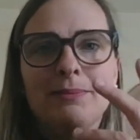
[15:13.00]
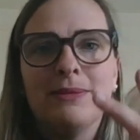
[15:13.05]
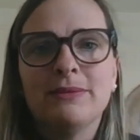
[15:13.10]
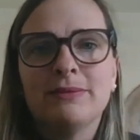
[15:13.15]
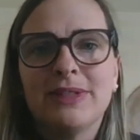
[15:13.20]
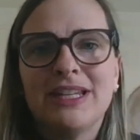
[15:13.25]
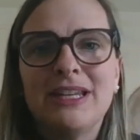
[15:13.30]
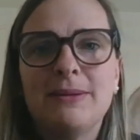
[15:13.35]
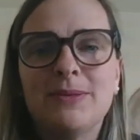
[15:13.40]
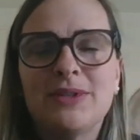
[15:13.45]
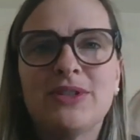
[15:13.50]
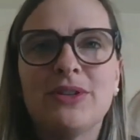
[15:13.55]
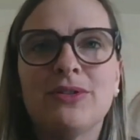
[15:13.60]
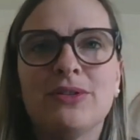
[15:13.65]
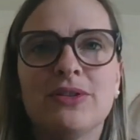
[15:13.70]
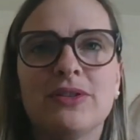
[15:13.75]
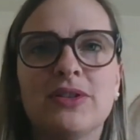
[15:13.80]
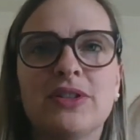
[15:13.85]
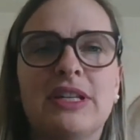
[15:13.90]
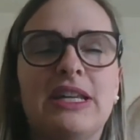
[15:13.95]
keep
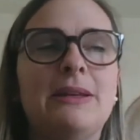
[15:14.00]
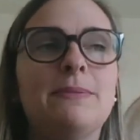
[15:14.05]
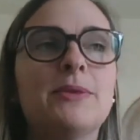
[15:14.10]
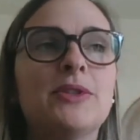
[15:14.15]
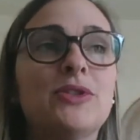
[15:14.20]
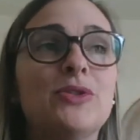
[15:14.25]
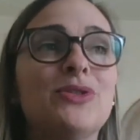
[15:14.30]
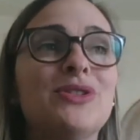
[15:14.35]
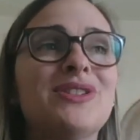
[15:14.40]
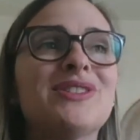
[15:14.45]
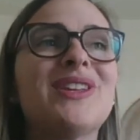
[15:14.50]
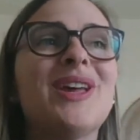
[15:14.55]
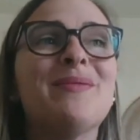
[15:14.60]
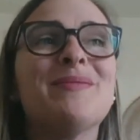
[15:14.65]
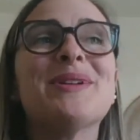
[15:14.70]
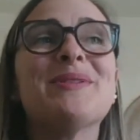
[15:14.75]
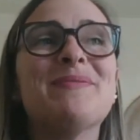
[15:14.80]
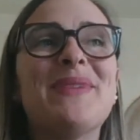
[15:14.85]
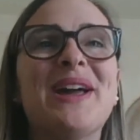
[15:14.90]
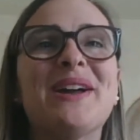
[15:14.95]
students
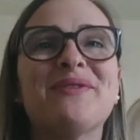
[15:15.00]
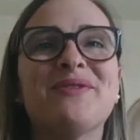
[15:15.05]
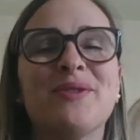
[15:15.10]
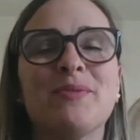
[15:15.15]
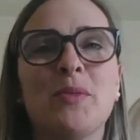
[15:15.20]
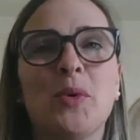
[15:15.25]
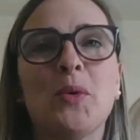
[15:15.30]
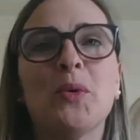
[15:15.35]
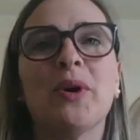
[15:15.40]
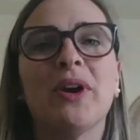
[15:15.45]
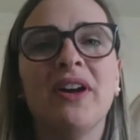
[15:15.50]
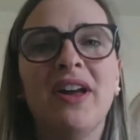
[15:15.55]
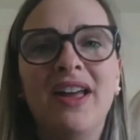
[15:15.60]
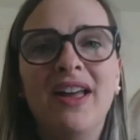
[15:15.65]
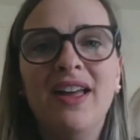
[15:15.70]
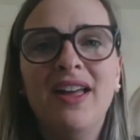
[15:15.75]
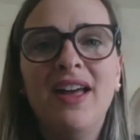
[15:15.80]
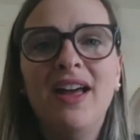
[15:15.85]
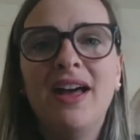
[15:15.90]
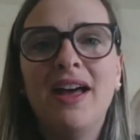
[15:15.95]
coming back for more.
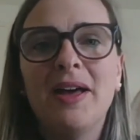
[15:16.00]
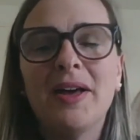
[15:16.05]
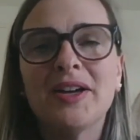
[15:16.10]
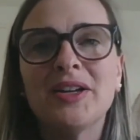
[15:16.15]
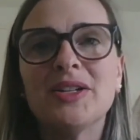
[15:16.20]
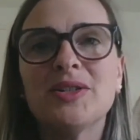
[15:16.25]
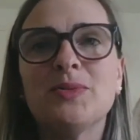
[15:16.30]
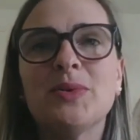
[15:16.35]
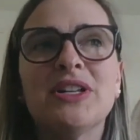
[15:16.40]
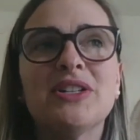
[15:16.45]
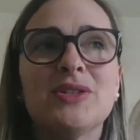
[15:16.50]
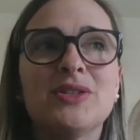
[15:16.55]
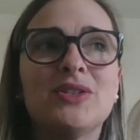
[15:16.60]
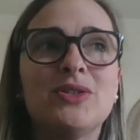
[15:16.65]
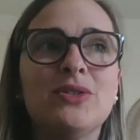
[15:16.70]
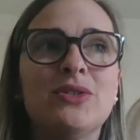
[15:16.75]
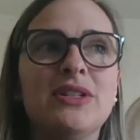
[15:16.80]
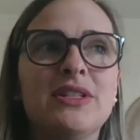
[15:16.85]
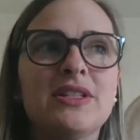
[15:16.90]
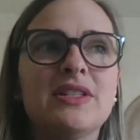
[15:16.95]
Because when
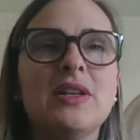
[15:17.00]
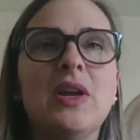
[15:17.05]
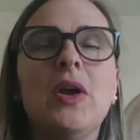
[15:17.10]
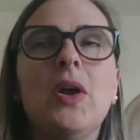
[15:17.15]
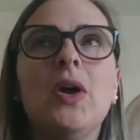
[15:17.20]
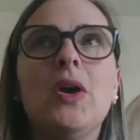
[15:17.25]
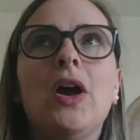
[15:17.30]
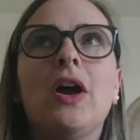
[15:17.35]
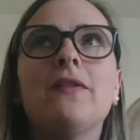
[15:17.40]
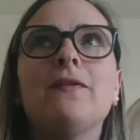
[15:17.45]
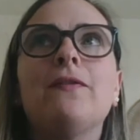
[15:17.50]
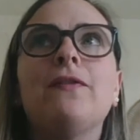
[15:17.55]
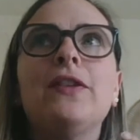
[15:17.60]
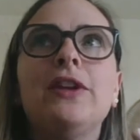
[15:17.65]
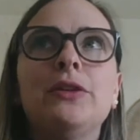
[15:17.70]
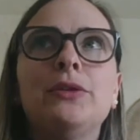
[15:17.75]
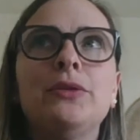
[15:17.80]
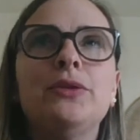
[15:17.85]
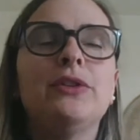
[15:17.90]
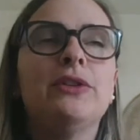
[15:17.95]
students
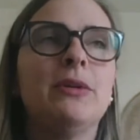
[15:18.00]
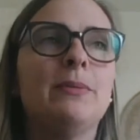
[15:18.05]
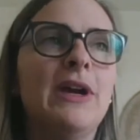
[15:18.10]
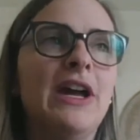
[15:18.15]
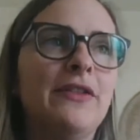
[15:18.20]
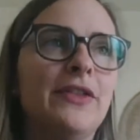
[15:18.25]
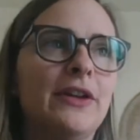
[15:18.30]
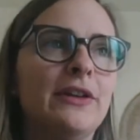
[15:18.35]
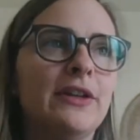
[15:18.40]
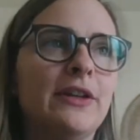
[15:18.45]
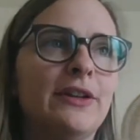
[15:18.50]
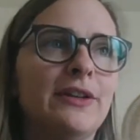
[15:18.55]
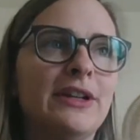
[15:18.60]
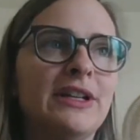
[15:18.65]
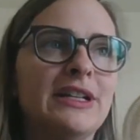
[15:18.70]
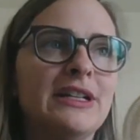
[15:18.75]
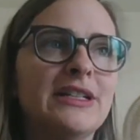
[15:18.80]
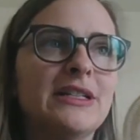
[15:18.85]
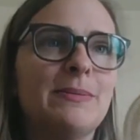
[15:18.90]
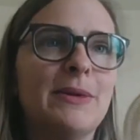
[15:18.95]
feel good about their
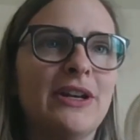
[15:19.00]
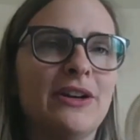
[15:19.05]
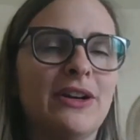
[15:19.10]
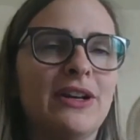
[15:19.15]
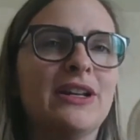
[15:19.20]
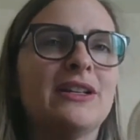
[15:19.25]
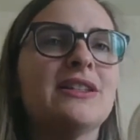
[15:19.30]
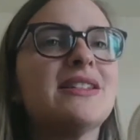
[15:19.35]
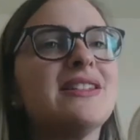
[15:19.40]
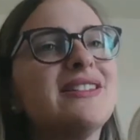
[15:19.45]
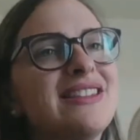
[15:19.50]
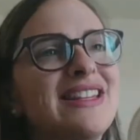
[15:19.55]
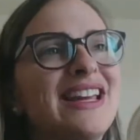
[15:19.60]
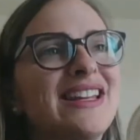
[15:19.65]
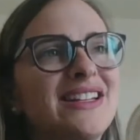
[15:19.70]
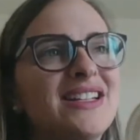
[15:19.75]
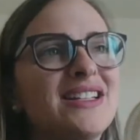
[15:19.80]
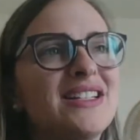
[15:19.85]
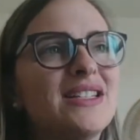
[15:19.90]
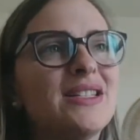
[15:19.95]
learning experience, that
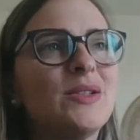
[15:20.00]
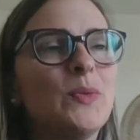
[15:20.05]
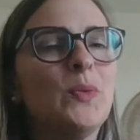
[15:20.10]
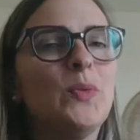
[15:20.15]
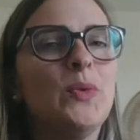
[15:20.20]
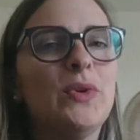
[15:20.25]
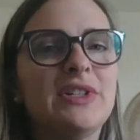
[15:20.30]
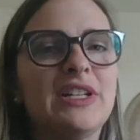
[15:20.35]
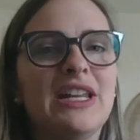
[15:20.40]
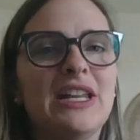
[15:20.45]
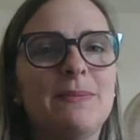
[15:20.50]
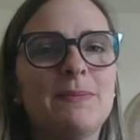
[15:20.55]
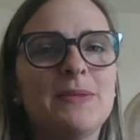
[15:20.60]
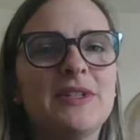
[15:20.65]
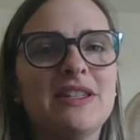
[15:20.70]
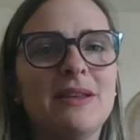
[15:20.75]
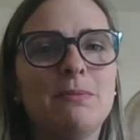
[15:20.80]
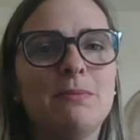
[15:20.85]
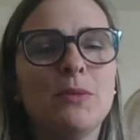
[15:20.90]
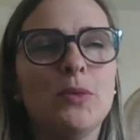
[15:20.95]
is what keeps
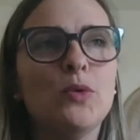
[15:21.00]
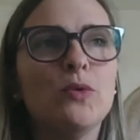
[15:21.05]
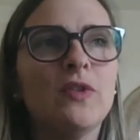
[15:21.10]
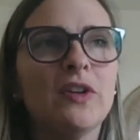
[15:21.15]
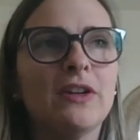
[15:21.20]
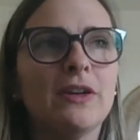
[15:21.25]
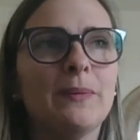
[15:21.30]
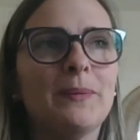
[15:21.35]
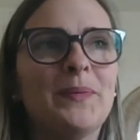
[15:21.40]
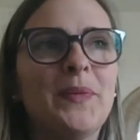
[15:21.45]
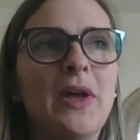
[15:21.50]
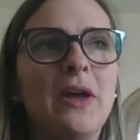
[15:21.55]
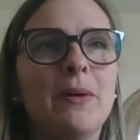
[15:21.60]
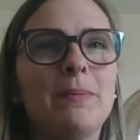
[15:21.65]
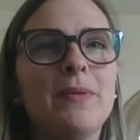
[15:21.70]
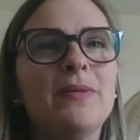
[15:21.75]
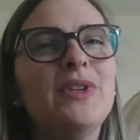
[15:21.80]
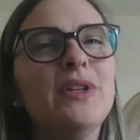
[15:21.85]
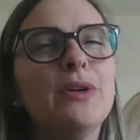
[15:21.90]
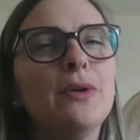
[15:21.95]
them moving.
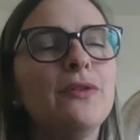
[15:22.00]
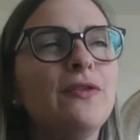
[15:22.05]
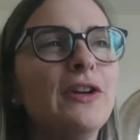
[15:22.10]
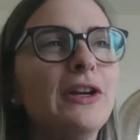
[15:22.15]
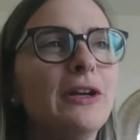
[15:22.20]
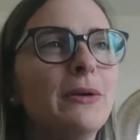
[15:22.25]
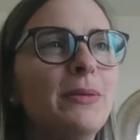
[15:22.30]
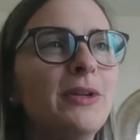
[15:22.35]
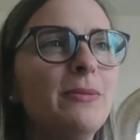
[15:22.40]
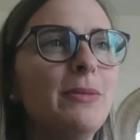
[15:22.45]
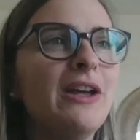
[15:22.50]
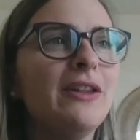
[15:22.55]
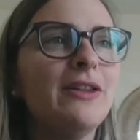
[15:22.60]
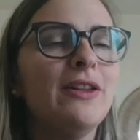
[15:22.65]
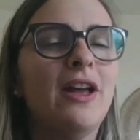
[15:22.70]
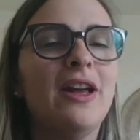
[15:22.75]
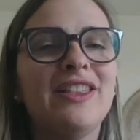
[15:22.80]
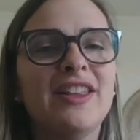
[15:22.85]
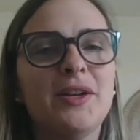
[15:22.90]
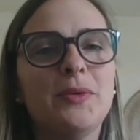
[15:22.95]

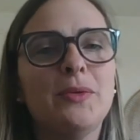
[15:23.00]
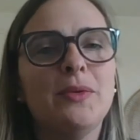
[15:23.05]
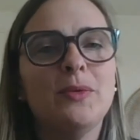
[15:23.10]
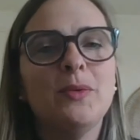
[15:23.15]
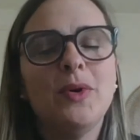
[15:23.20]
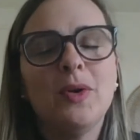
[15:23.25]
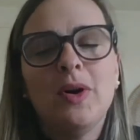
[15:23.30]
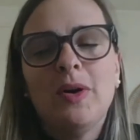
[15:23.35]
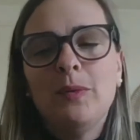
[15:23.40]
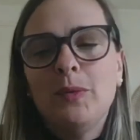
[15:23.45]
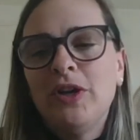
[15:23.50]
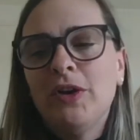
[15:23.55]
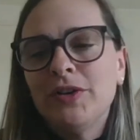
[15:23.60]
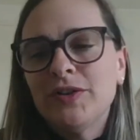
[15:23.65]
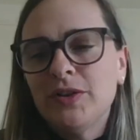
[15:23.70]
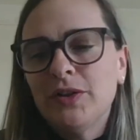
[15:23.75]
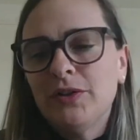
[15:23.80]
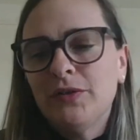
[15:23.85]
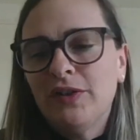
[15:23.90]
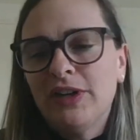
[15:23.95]
I think we
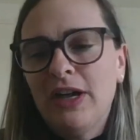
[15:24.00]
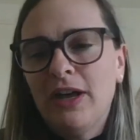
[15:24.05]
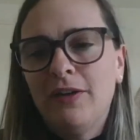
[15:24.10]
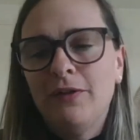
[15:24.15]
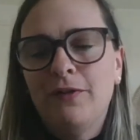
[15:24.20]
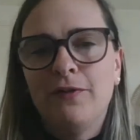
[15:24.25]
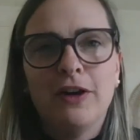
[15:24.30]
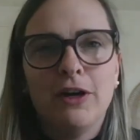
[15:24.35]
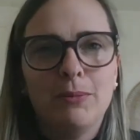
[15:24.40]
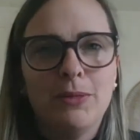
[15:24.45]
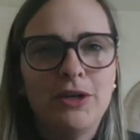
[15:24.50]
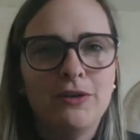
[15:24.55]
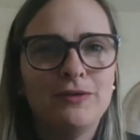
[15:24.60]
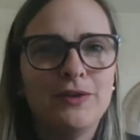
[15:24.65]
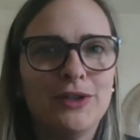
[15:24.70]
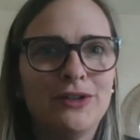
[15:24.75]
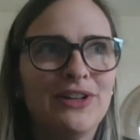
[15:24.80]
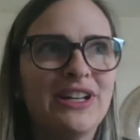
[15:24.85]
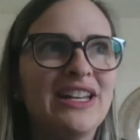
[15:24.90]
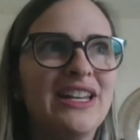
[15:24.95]
also forget a fair bit of
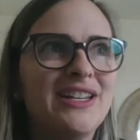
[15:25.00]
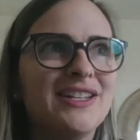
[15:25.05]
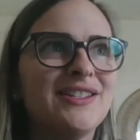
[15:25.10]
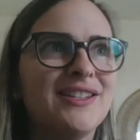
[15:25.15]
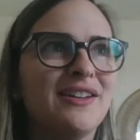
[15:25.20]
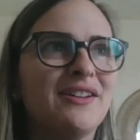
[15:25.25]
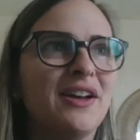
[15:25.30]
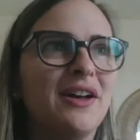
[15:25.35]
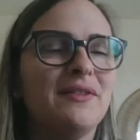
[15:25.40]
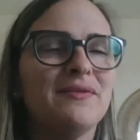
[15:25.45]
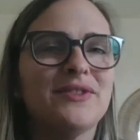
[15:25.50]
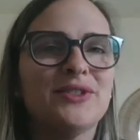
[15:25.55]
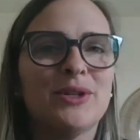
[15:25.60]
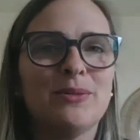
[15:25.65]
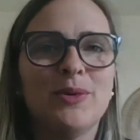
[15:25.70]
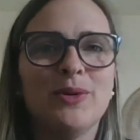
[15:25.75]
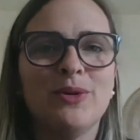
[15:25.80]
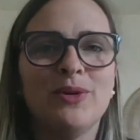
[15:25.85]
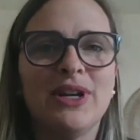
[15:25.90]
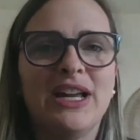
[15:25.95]
learning is
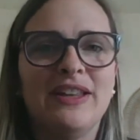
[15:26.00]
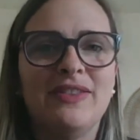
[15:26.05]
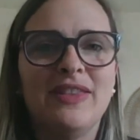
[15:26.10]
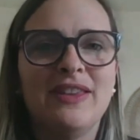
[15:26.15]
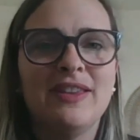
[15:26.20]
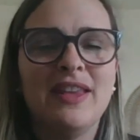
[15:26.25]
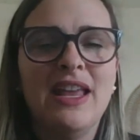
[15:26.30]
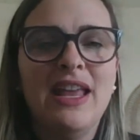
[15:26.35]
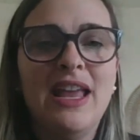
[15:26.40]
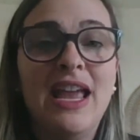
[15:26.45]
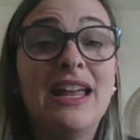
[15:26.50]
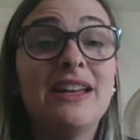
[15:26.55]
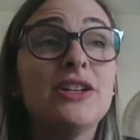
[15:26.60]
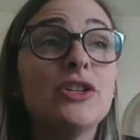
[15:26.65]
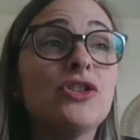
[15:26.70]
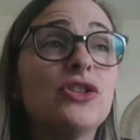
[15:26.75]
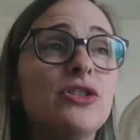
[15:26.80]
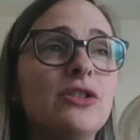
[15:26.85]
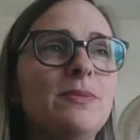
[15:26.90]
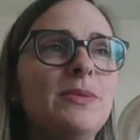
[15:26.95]
uncomfortable, and it
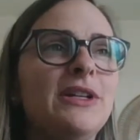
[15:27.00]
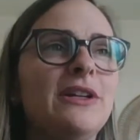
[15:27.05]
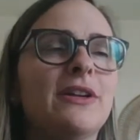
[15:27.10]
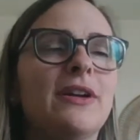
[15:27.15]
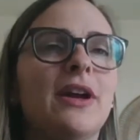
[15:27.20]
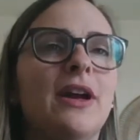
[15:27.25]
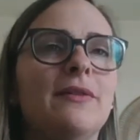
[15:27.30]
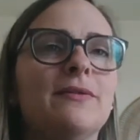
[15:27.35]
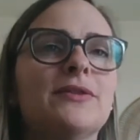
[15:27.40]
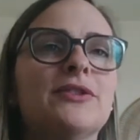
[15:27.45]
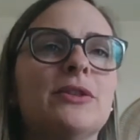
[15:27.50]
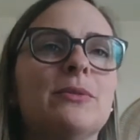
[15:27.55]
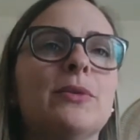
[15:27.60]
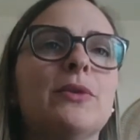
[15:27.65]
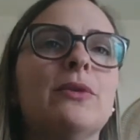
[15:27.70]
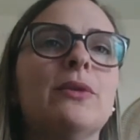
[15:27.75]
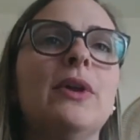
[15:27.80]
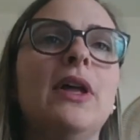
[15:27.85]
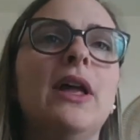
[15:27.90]
should be uncomfortable,